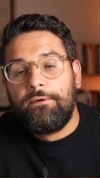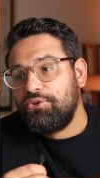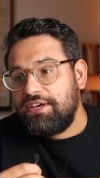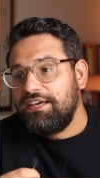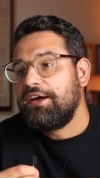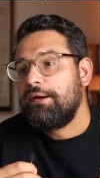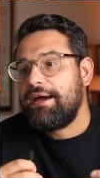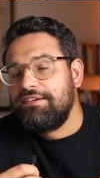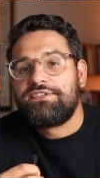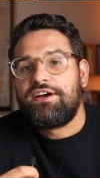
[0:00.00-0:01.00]
Your GitHub
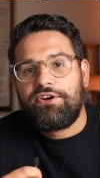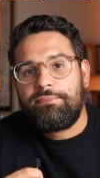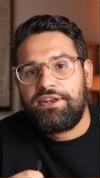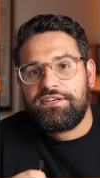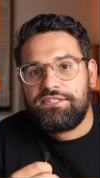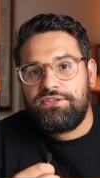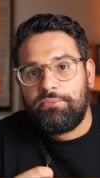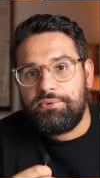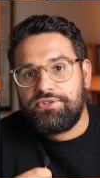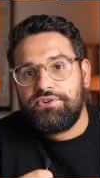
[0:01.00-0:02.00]
gives hiring managers the
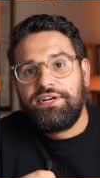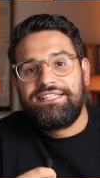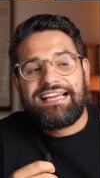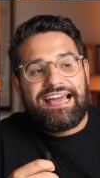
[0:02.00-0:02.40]
opportunity to